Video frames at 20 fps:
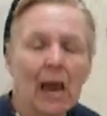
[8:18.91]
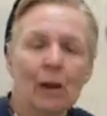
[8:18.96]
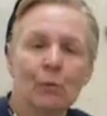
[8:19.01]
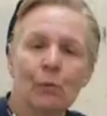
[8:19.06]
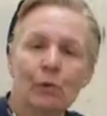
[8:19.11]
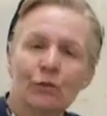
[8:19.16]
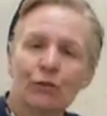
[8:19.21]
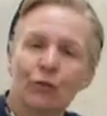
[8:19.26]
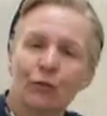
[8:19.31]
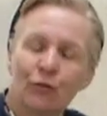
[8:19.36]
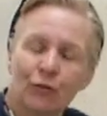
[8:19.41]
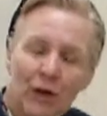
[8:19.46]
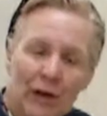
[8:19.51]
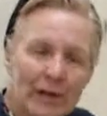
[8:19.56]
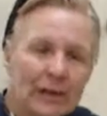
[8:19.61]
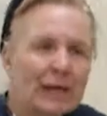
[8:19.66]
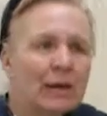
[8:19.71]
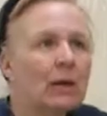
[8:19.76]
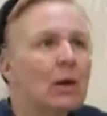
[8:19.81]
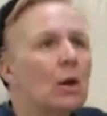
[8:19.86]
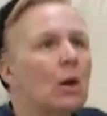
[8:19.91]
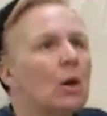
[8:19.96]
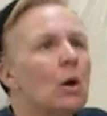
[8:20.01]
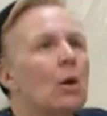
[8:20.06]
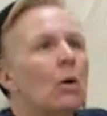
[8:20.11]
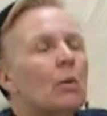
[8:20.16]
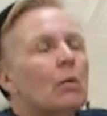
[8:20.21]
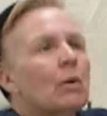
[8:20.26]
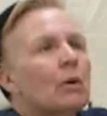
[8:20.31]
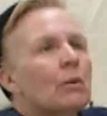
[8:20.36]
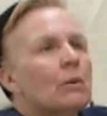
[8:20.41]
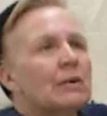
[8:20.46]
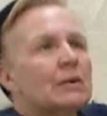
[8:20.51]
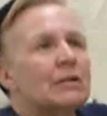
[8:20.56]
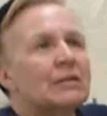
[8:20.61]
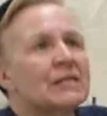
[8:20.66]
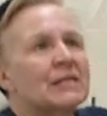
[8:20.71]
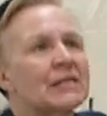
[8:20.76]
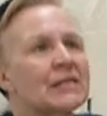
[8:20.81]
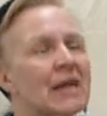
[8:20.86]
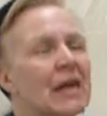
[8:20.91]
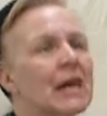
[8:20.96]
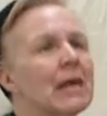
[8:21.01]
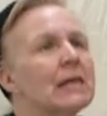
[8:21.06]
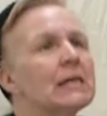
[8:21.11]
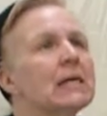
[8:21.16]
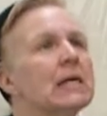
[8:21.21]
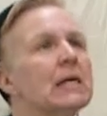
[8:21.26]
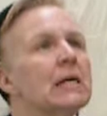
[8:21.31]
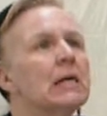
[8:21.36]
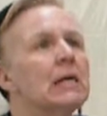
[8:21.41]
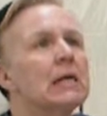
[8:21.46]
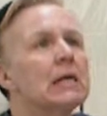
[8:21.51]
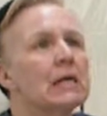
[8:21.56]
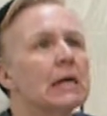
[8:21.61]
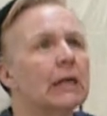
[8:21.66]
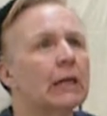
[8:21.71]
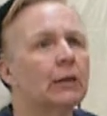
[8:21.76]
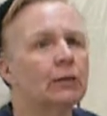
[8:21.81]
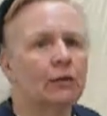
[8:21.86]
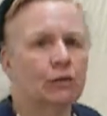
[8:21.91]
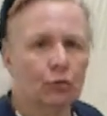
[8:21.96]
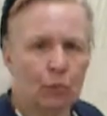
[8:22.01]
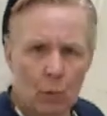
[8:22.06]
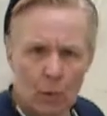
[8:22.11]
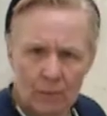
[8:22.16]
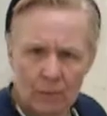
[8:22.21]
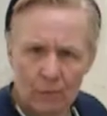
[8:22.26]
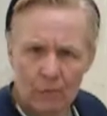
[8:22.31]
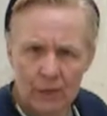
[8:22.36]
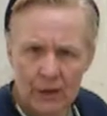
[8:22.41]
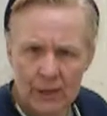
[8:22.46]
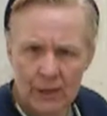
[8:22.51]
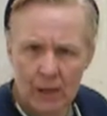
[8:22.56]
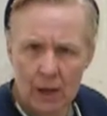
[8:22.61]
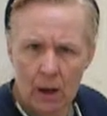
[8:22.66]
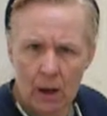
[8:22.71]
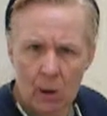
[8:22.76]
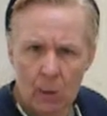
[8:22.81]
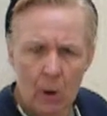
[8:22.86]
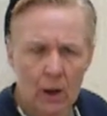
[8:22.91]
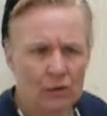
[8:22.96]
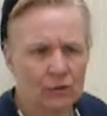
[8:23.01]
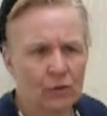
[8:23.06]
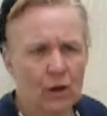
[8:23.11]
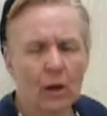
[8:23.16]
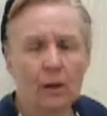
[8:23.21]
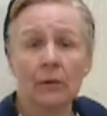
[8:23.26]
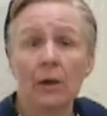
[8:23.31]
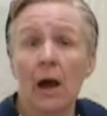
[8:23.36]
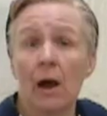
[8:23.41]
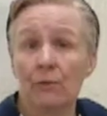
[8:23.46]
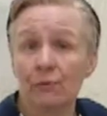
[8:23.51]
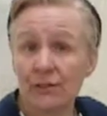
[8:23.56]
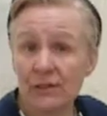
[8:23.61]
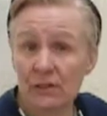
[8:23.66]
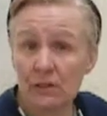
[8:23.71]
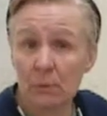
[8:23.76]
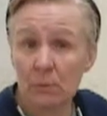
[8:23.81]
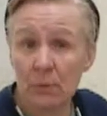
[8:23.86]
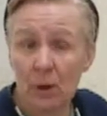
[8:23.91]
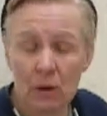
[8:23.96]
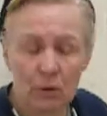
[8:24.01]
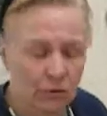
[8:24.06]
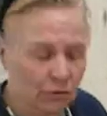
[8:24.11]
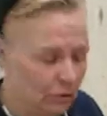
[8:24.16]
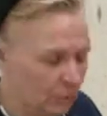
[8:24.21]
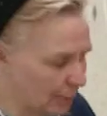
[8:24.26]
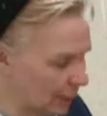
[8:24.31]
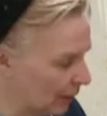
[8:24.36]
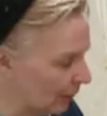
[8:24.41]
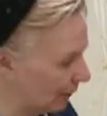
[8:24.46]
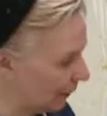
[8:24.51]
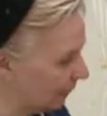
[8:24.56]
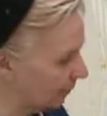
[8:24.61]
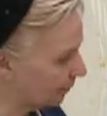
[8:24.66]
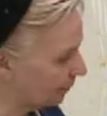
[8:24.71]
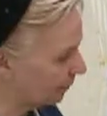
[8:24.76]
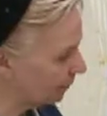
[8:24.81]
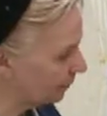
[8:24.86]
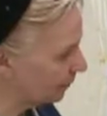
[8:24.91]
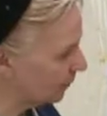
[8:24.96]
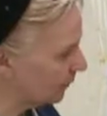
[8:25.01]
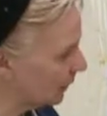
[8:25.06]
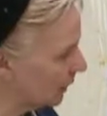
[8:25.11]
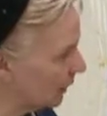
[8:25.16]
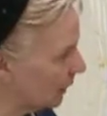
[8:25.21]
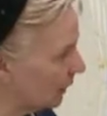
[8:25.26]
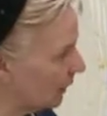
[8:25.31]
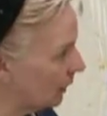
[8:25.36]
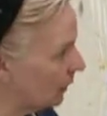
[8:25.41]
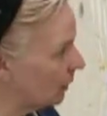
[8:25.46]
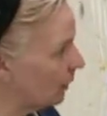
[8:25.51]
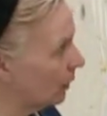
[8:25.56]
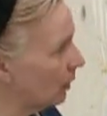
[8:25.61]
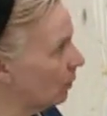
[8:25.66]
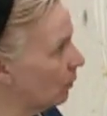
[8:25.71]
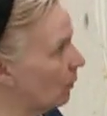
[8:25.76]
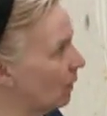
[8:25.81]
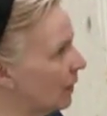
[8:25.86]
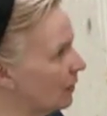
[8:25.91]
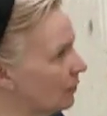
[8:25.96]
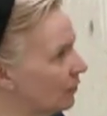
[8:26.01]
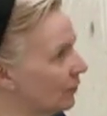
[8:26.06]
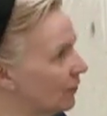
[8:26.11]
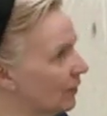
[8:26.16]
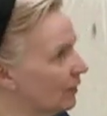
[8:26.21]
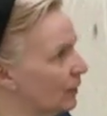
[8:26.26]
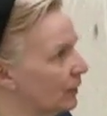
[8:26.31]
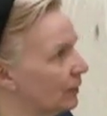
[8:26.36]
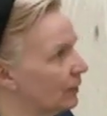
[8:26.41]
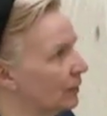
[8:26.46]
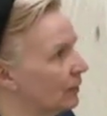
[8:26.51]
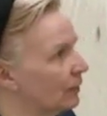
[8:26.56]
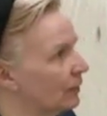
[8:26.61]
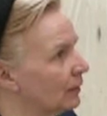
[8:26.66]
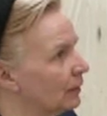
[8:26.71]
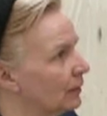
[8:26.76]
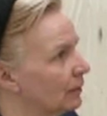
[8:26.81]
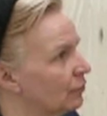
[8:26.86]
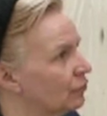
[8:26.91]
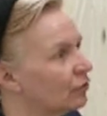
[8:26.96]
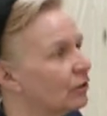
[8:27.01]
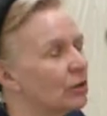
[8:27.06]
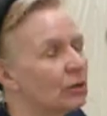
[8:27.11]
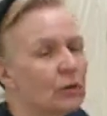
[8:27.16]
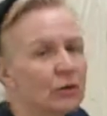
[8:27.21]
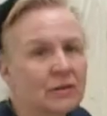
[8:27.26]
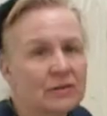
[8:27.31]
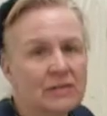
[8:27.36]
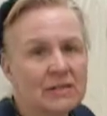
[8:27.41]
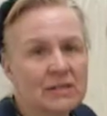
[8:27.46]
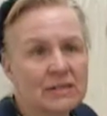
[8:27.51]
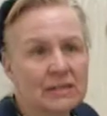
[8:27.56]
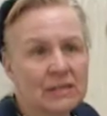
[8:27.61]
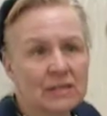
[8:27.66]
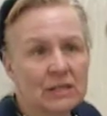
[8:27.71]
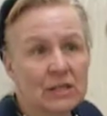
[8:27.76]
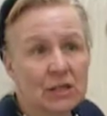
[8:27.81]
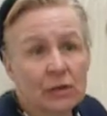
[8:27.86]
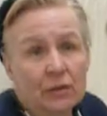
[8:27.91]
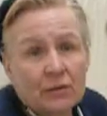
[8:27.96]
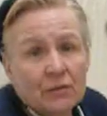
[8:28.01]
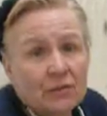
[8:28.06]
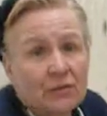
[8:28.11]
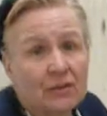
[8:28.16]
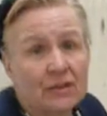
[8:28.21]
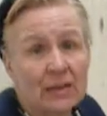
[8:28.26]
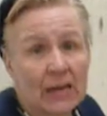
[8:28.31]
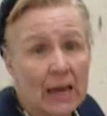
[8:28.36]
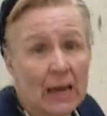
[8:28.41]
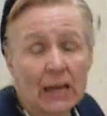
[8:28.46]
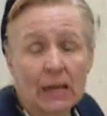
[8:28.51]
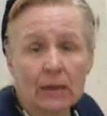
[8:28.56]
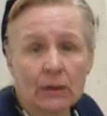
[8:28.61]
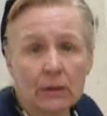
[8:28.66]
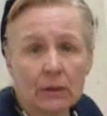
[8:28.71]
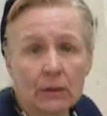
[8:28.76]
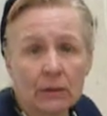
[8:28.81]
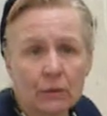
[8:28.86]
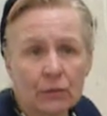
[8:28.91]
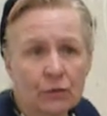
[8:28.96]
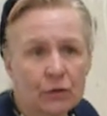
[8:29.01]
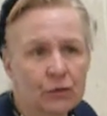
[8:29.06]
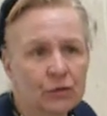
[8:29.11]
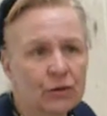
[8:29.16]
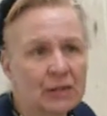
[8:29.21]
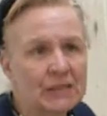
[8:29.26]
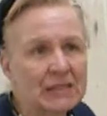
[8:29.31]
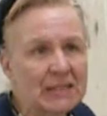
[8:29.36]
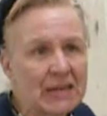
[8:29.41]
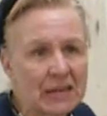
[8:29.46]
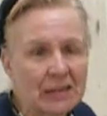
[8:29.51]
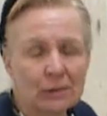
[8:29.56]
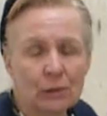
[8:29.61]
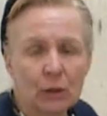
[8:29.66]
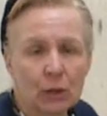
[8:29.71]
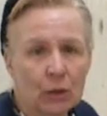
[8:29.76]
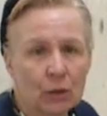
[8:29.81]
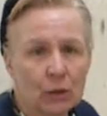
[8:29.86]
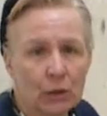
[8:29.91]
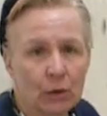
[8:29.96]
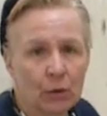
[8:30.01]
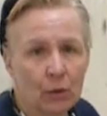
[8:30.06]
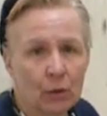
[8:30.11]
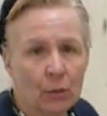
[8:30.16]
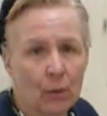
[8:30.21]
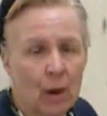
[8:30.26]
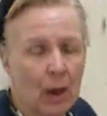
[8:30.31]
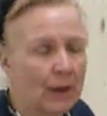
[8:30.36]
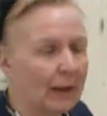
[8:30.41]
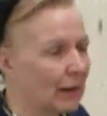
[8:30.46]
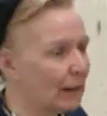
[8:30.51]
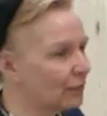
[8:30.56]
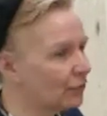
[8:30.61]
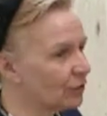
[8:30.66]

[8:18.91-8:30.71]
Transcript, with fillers: And what's funny, what was said in this one video I saw in the Huffington Post about it, was she looks dead. There's a dead look in her eye.